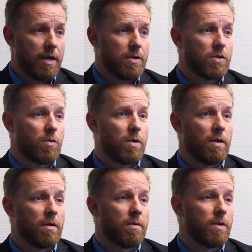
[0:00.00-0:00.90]
So
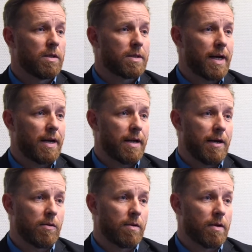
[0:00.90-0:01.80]
we started
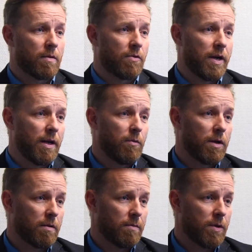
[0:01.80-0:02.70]
out creating
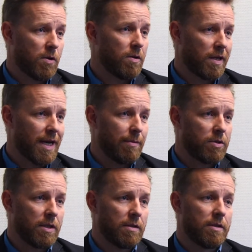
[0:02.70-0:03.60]
what we call the
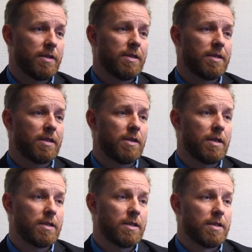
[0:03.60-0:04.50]
carbo-gel
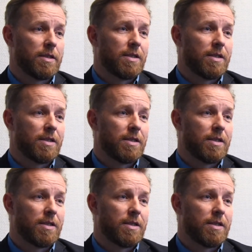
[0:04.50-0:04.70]
technology,